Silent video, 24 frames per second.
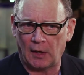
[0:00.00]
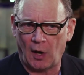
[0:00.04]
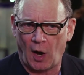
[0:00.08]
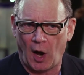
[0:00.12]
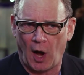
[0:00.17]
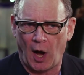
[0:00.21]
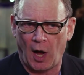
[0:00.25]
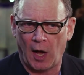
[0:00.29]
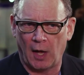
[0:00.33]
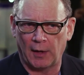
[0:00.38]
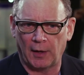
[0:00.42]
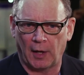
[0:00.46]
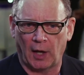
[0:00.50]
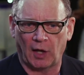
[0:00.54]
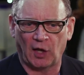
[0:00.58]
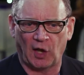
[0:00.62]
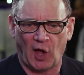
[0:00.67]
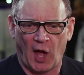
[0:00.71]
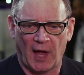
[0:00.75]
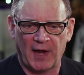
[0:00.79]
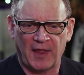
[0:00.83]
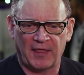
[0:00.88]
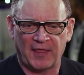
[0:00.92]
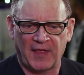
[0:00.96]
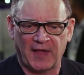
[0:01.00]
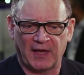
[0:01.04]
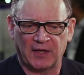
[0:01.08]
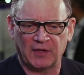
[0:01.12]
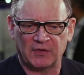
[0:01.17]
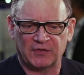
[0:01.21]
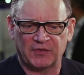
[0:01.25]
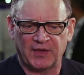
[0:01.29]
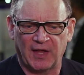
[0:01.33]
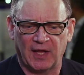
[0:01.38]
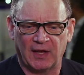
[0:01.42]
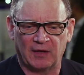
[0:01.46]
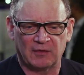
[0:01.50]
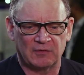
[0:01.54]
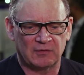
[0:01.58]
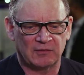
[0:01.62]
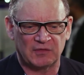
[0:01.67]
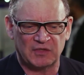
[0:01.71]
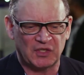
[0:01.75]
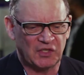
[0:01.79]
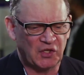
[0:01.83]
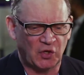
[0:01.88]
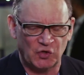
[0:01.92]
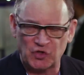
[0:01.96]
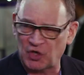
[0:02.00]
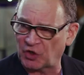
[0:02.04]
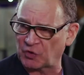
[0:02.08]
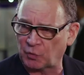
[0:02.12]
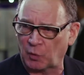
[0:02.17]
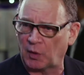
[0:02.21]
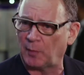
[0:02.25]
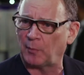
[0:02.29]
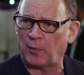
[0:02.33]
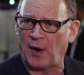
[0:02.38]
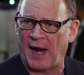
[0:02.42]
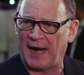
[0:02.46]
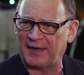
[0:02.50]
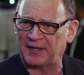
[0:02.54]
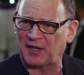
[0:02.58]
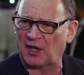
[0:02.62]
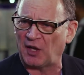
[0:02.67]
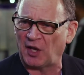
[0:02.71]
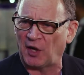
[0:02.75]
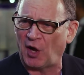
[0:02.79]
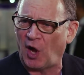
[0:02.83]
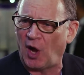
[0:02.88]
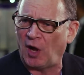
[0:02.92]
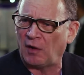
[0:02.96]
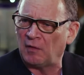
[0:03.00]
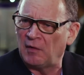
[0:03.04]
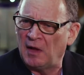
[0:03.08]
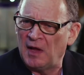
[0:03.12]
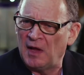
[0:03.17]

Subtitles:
on a lot of things that just weren't practical at all.